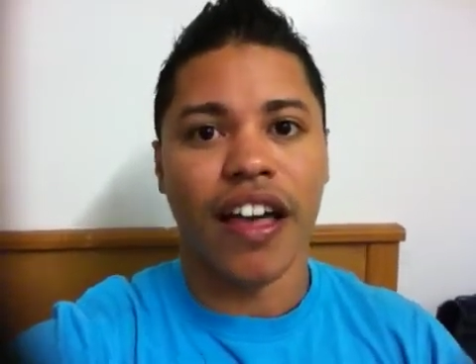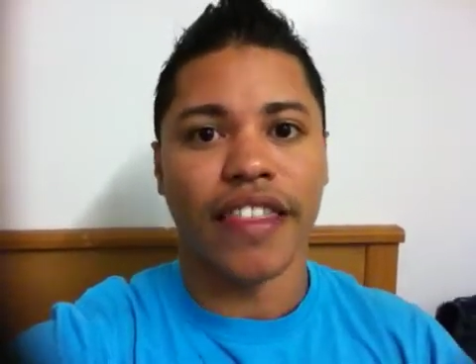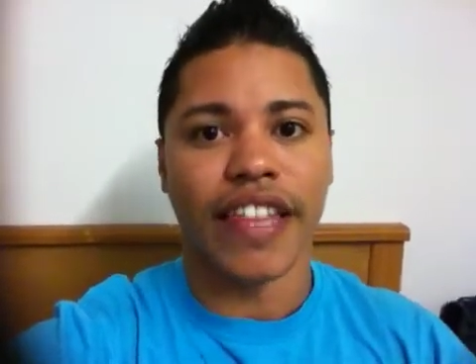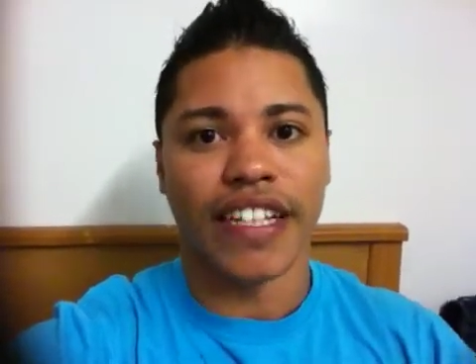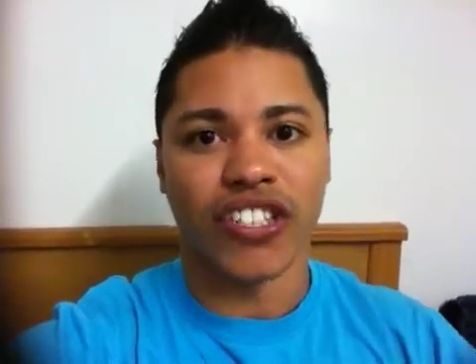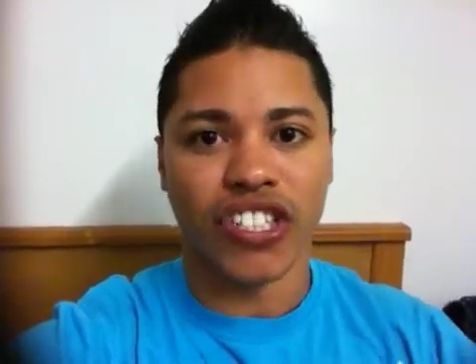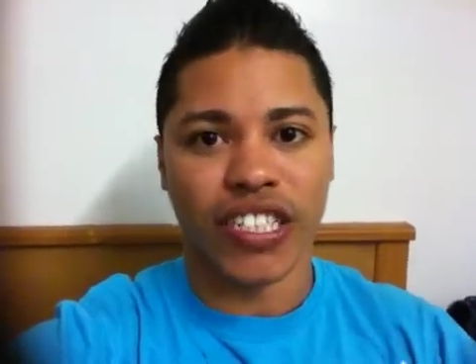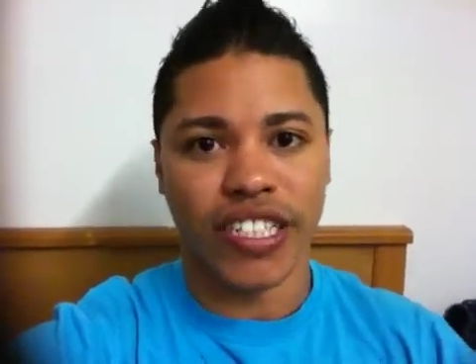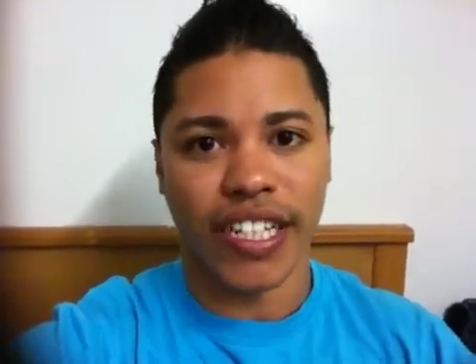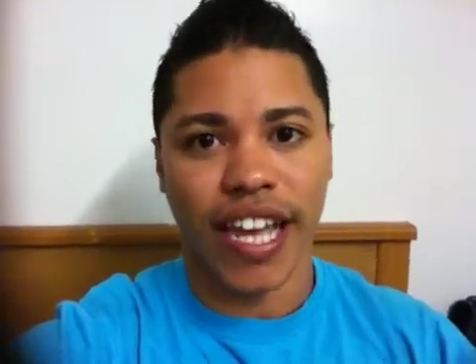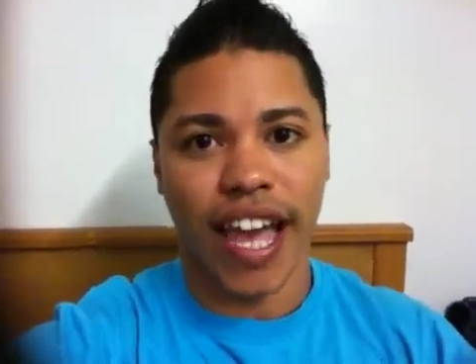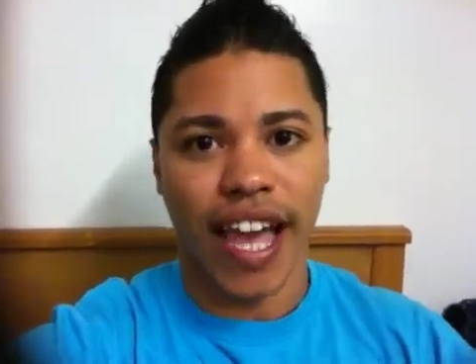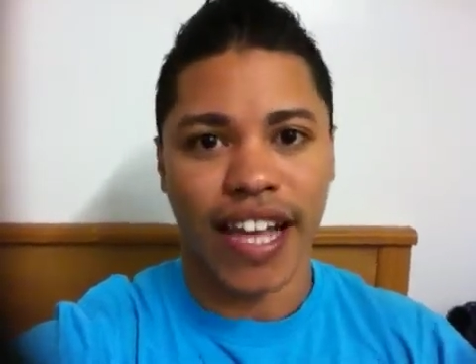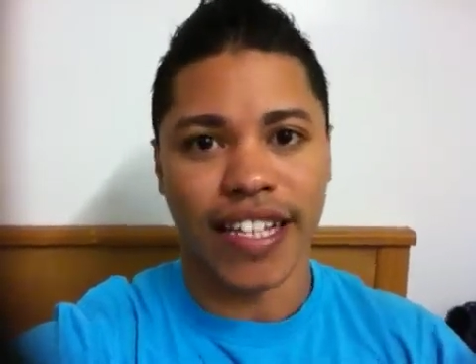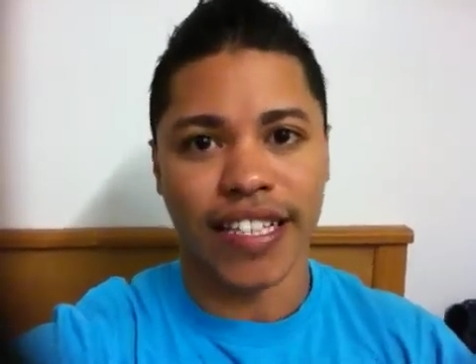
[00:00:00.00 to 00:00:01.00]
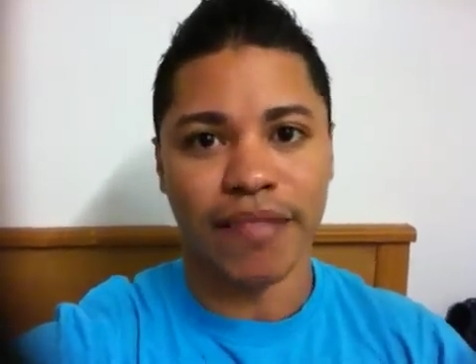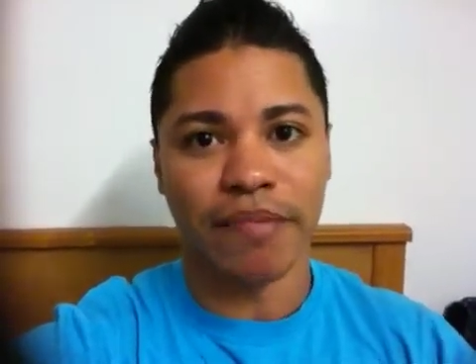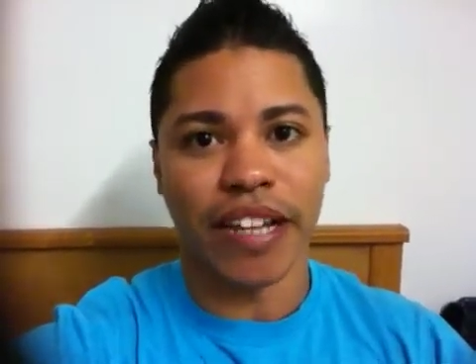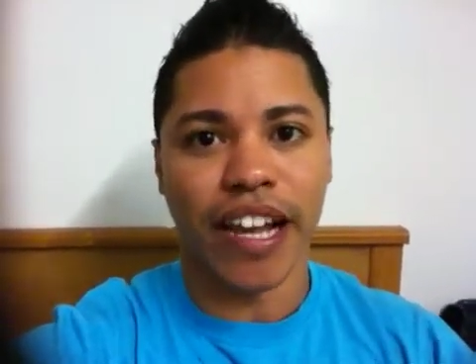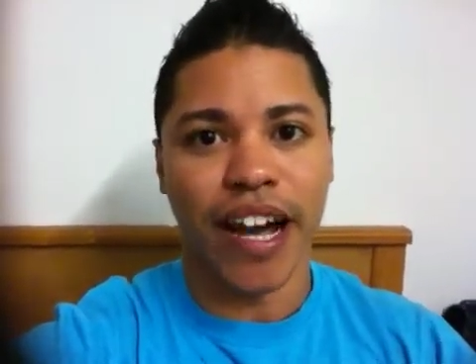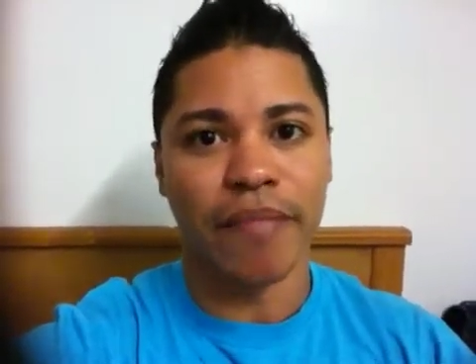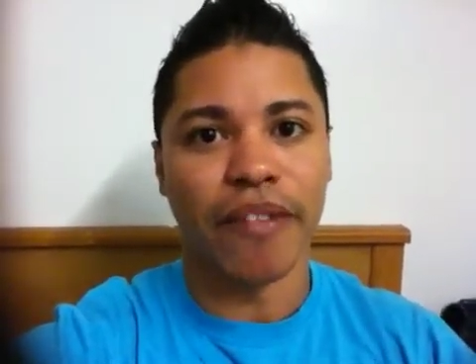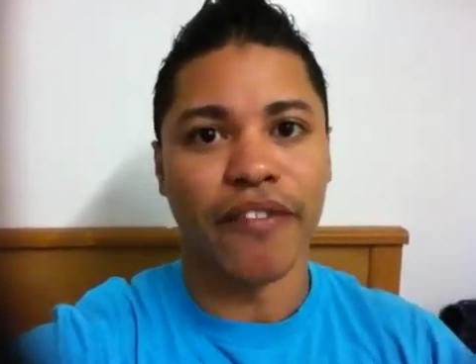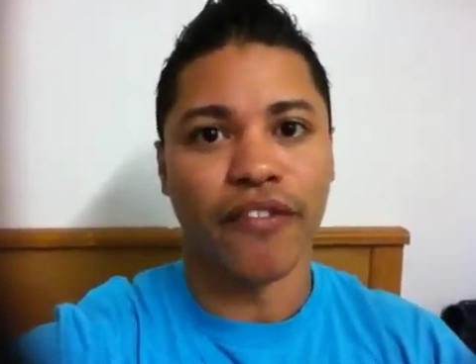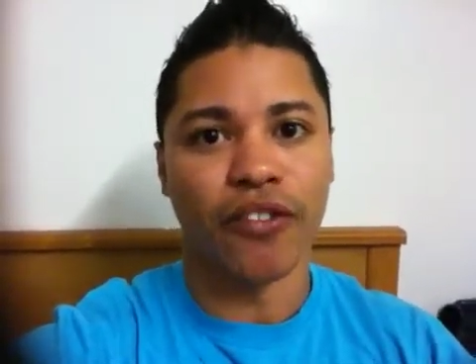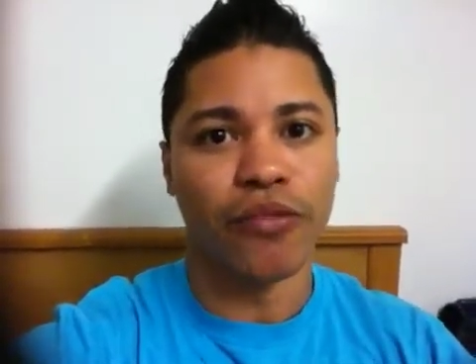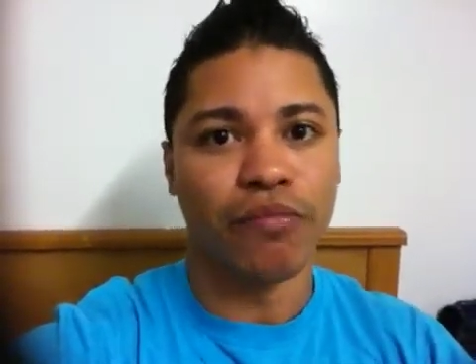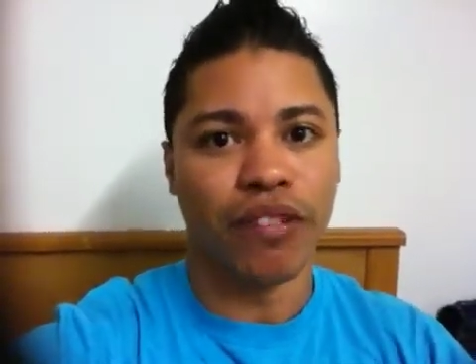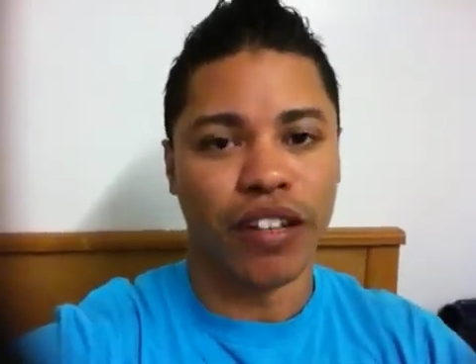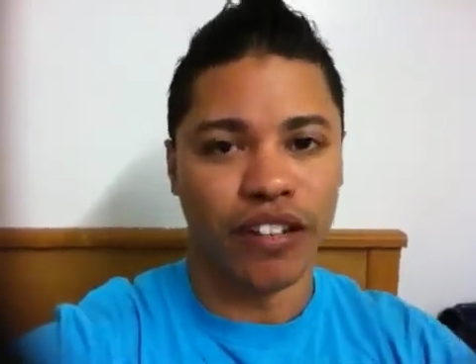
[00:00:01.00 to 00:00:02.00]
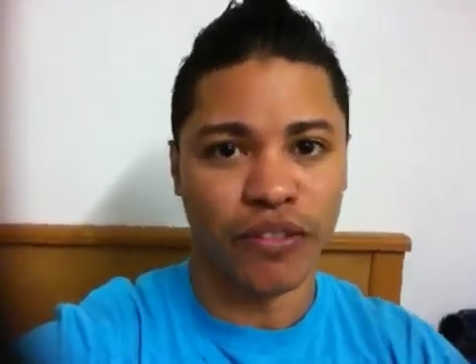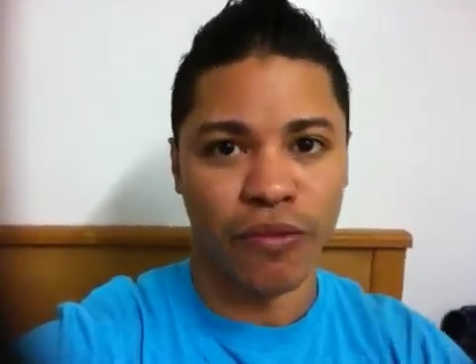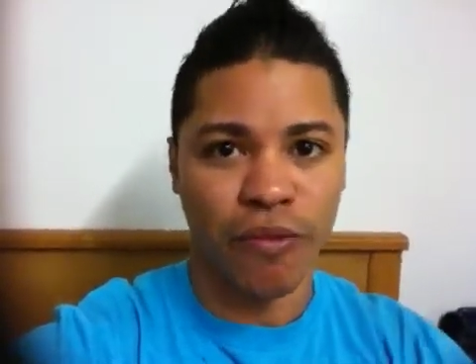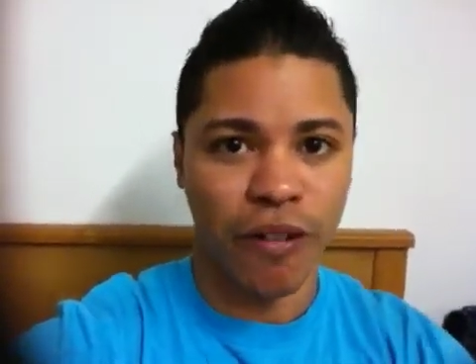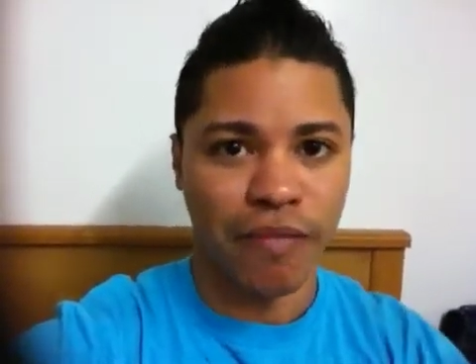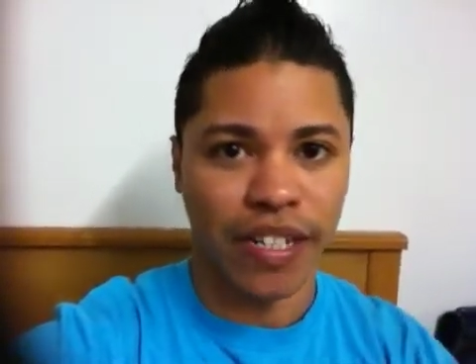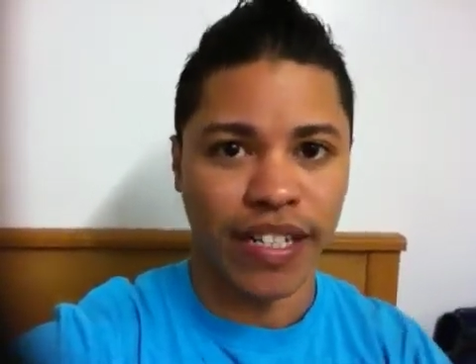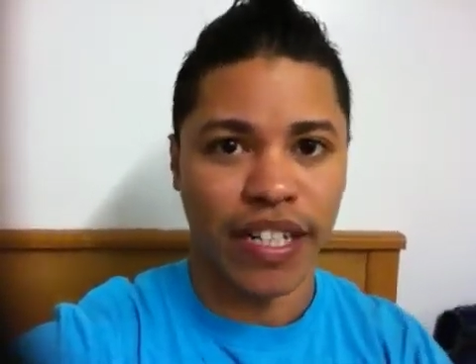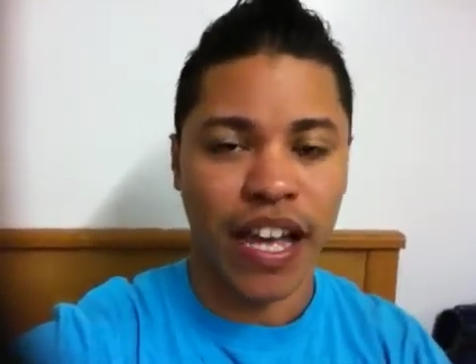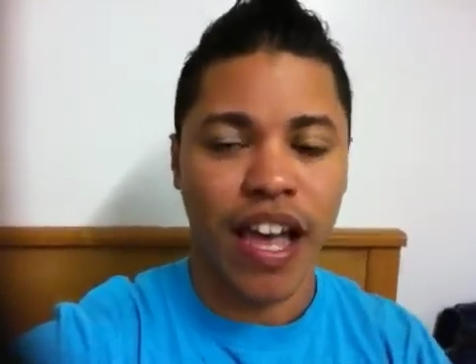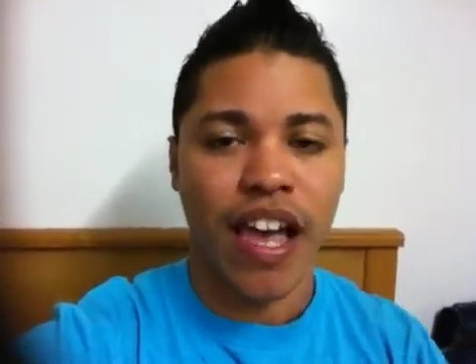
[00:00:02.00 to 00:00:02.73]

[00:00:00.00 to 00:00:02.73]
that she has become a full-blown woman.